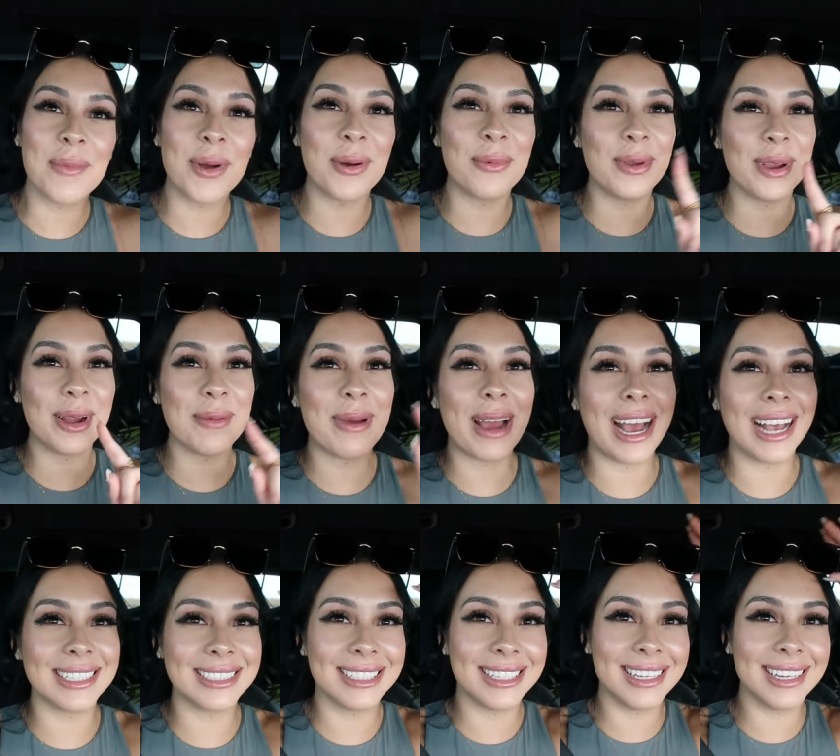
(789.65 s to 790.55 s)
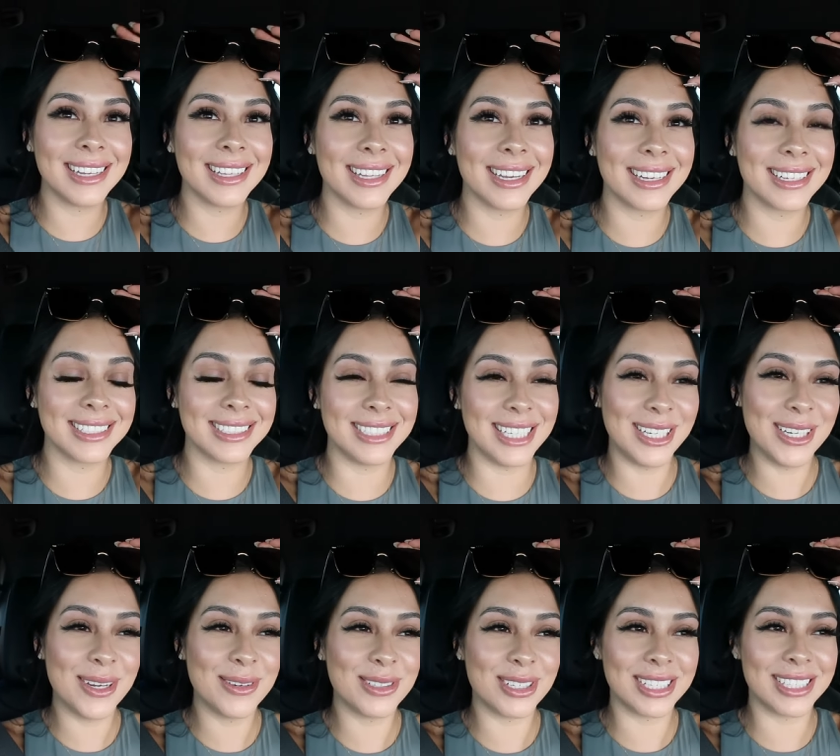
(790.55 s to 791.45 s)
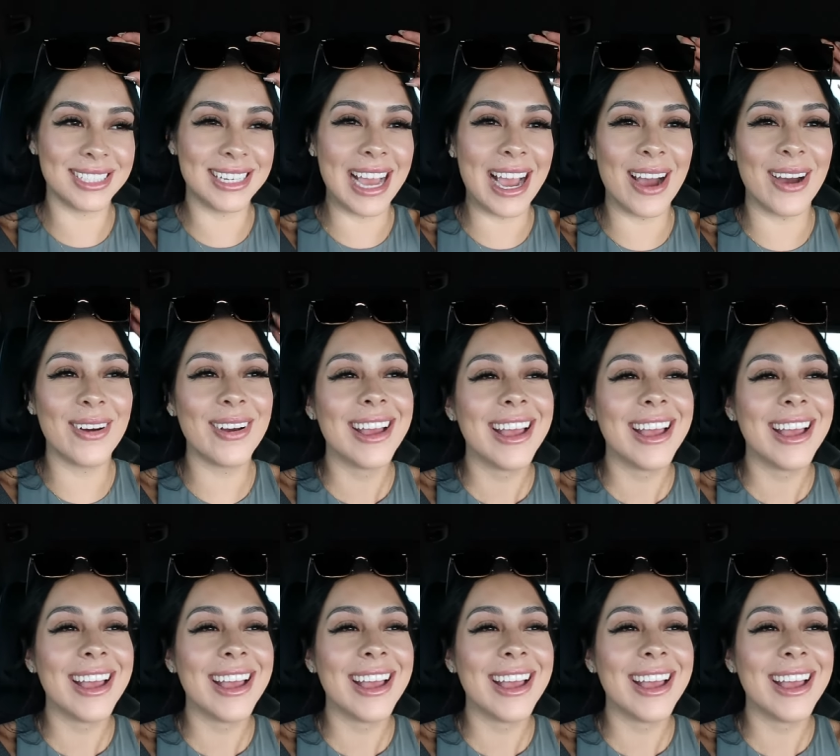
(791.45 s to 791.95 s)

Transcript: but we were passing the casino just now.